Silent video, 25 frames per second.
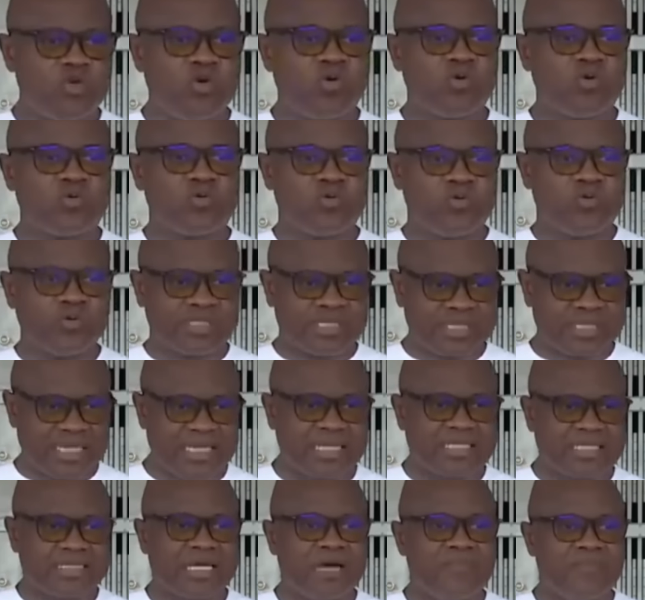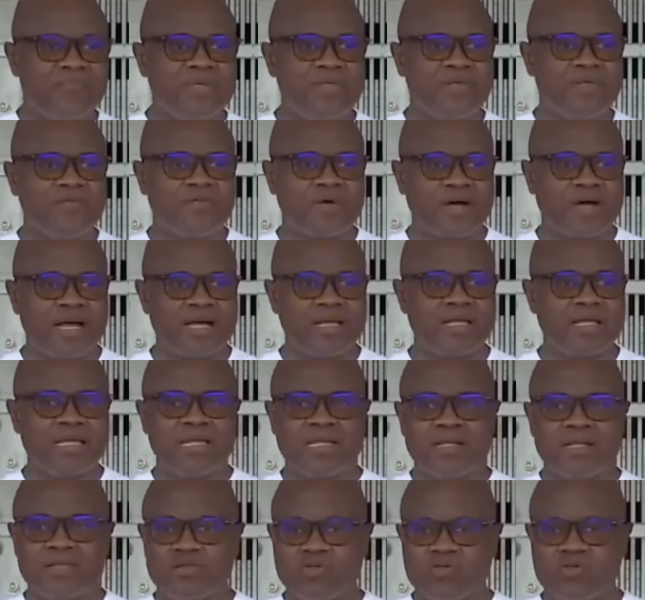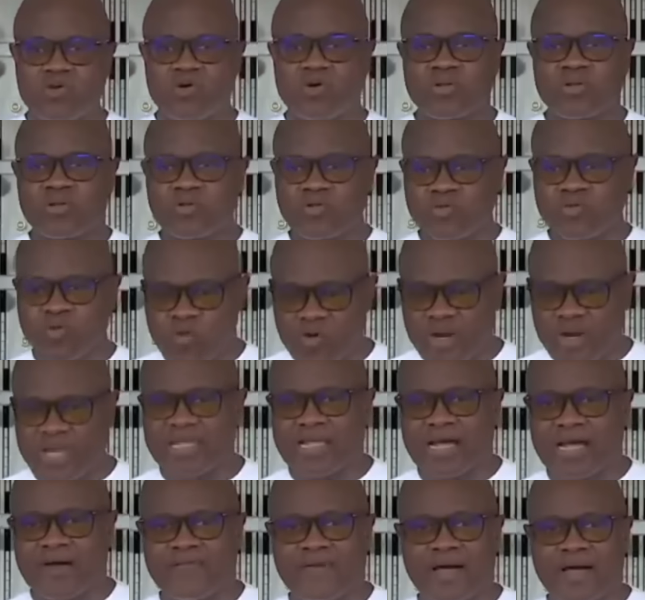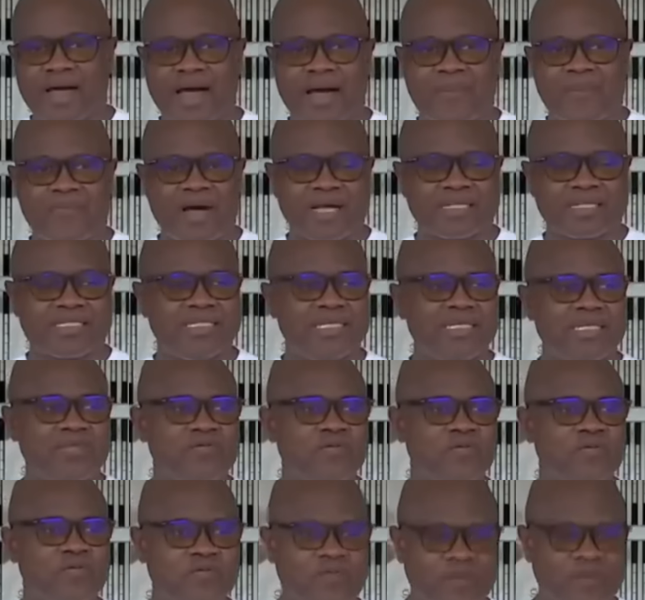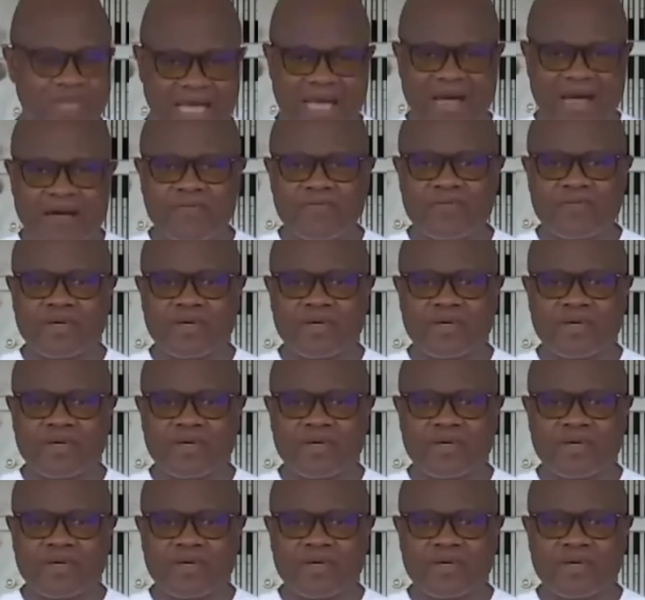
The Council has decided to simply remove this 500,000 francs insurance.